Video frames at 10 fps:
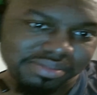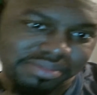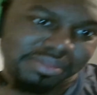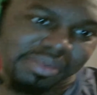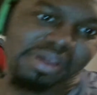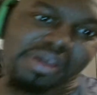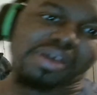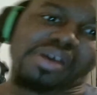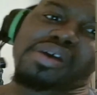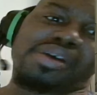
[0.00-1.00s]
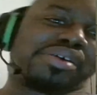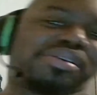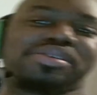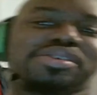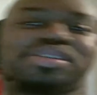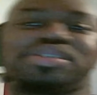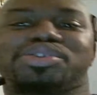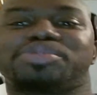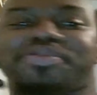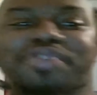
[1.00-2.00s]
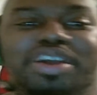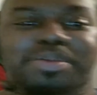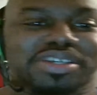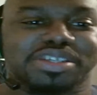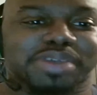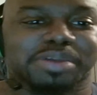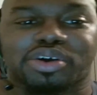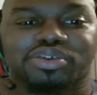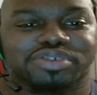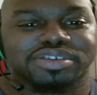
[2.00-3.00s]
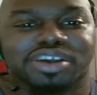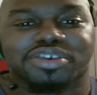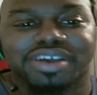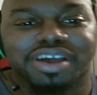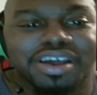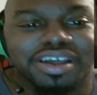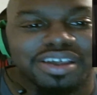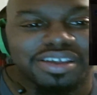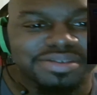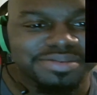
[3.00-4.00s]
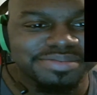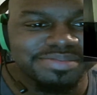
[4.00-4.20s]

And at the time, these upcoming scenes were pretty scary.